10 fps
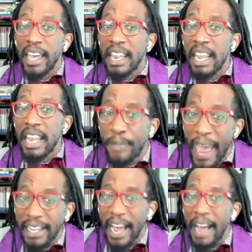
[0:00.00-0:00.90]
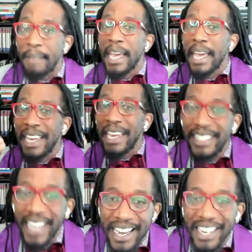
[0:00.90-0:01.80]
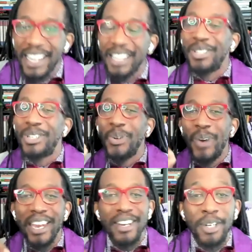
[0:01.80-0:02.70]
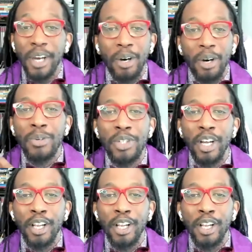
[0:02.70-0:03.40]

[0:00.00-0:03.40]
In fact, I'm intending to indulge